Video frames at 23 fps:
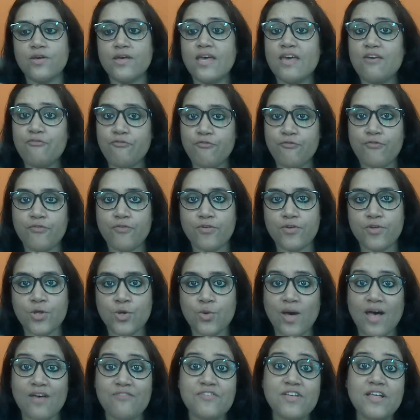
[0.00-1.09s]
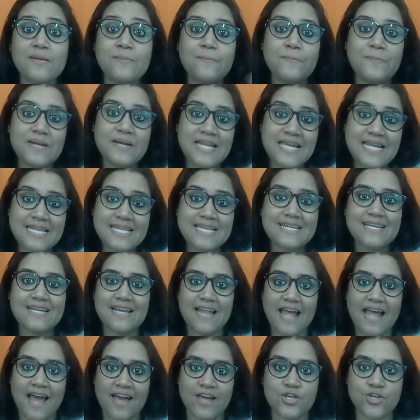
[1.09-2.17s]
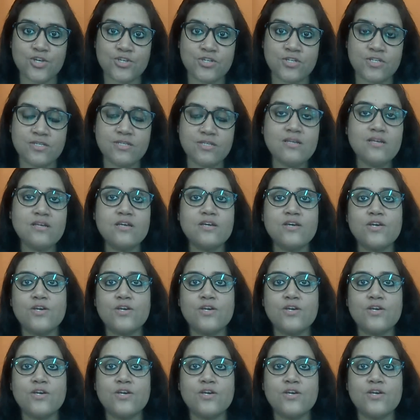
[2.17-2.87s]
if you have completed an action,